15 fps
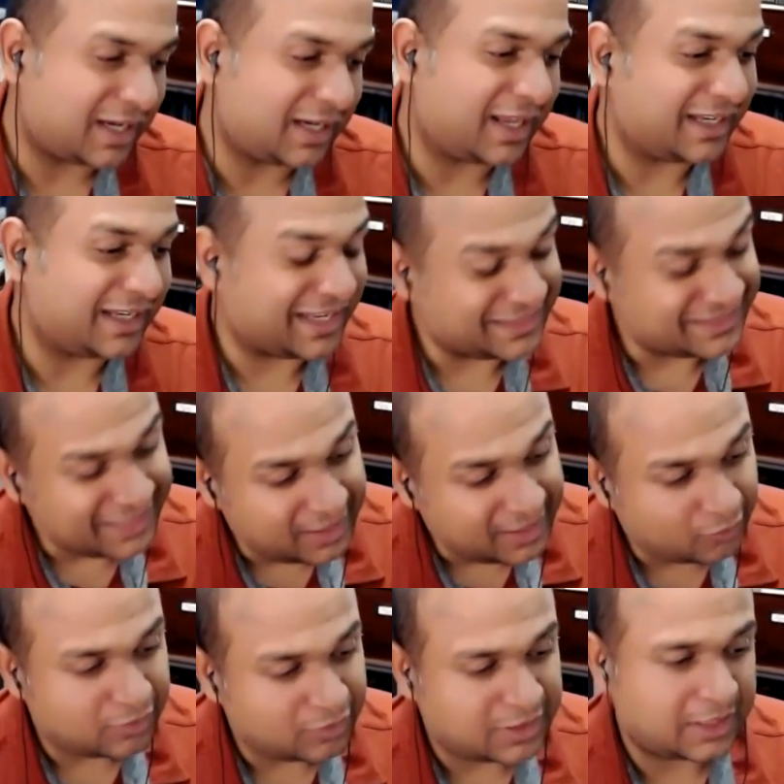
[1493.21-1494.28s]
I like
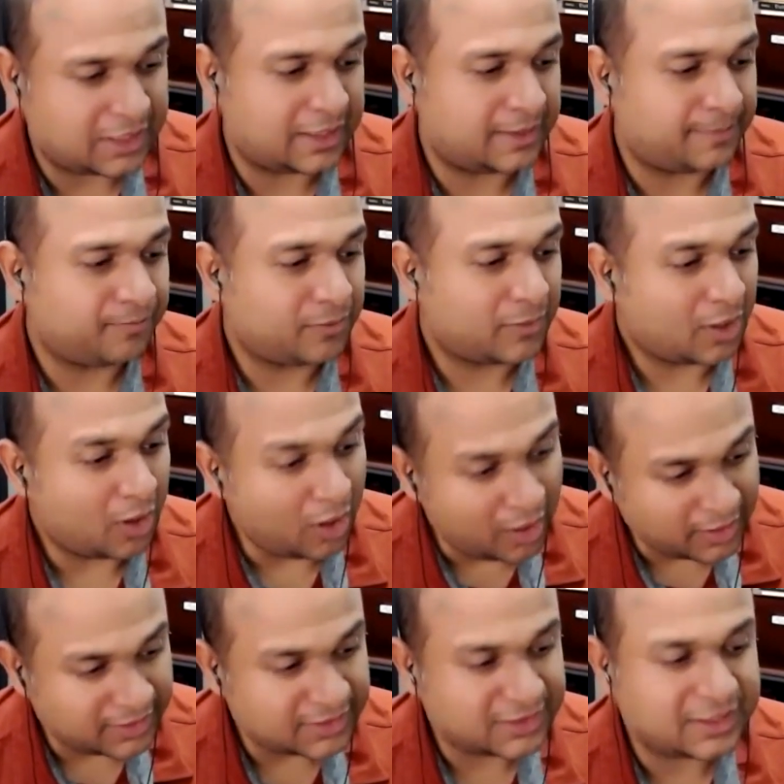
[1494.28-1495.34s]
integrity,
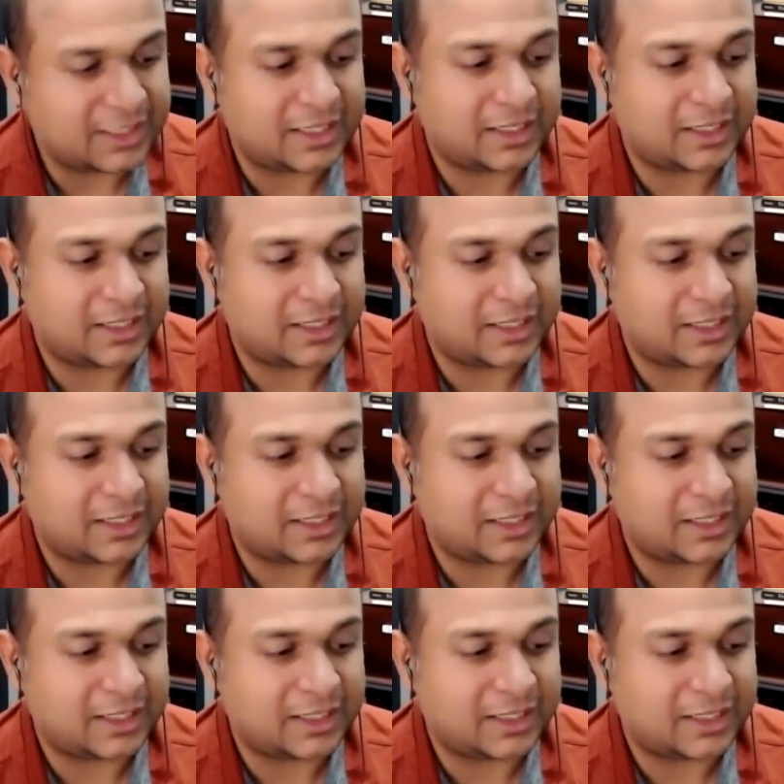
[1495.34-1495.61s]
honesty.